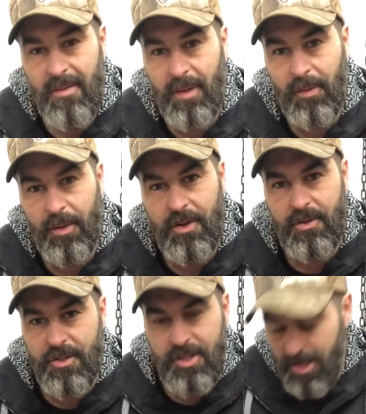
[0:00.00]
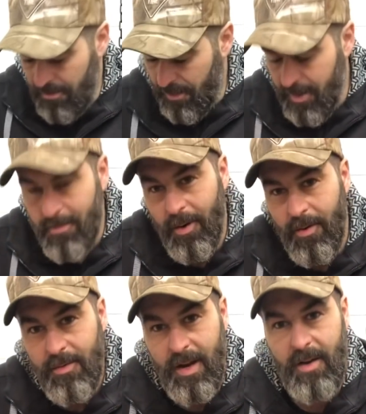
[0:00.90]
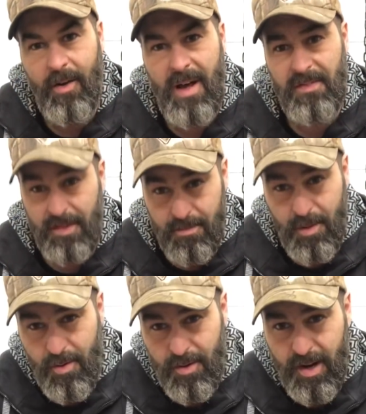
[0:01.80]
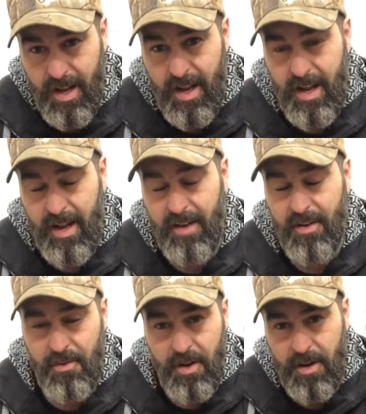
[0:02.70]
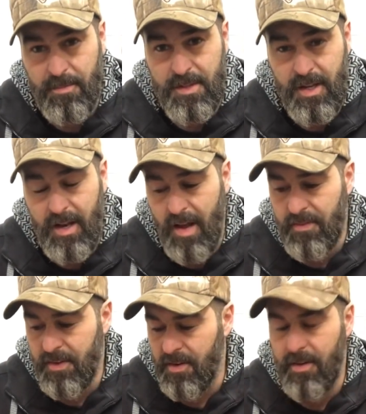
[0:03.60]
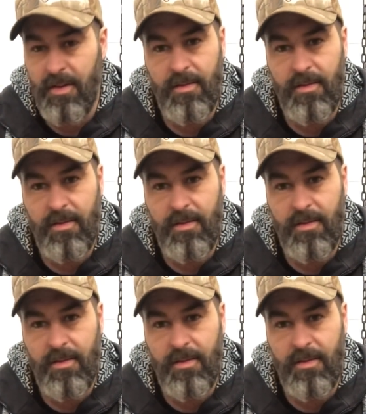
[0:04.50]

But when you're chipping bone and after bone and the ribs and after